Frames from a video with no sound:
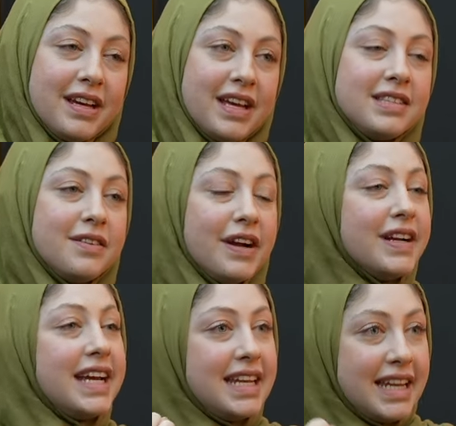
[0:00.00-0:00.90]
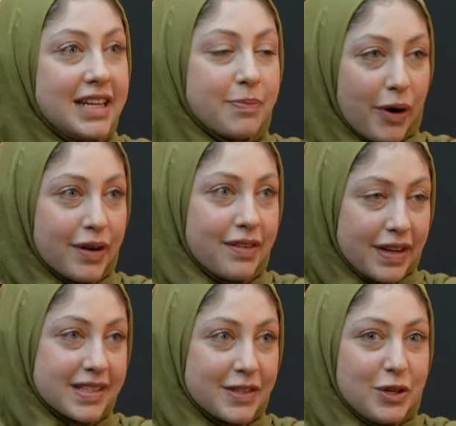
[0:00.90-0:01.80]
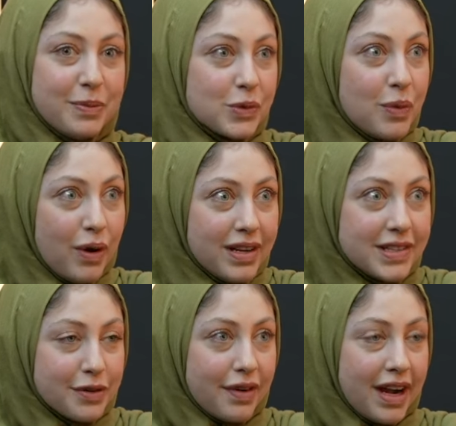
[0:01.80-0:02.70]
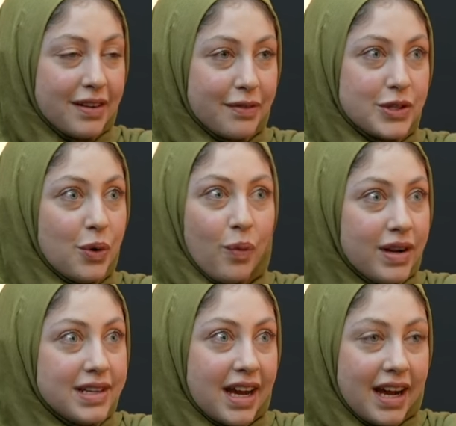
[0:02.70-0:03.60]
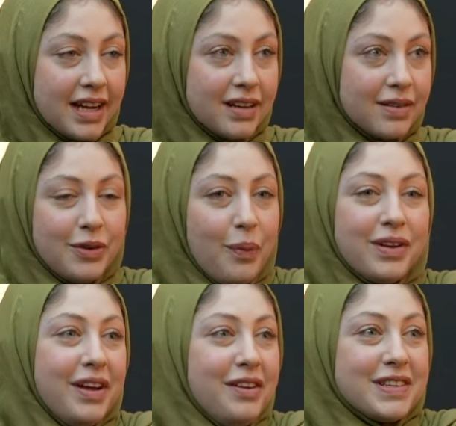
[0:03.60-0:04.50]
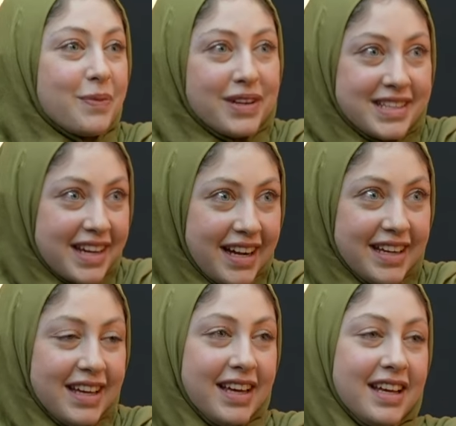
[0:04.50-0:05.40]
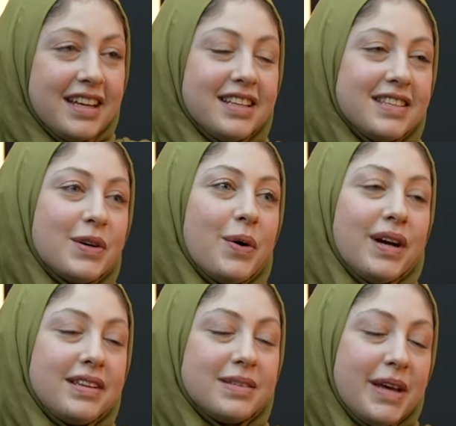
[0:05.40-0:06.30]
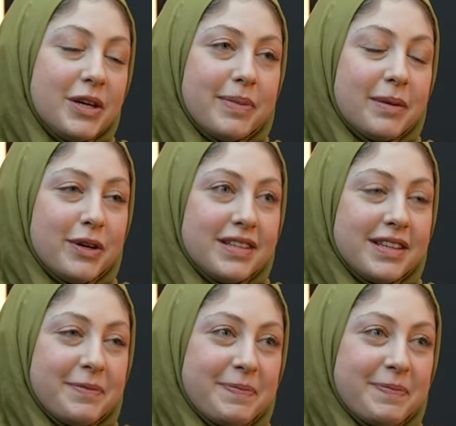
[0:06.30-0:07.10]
It's a very innate part of us as humans. We want to survive. Mm -hmm. We don't mm-hmm. want to die. No one, none of us want to die. Mm -hmm. So it doesn't make you a bad person.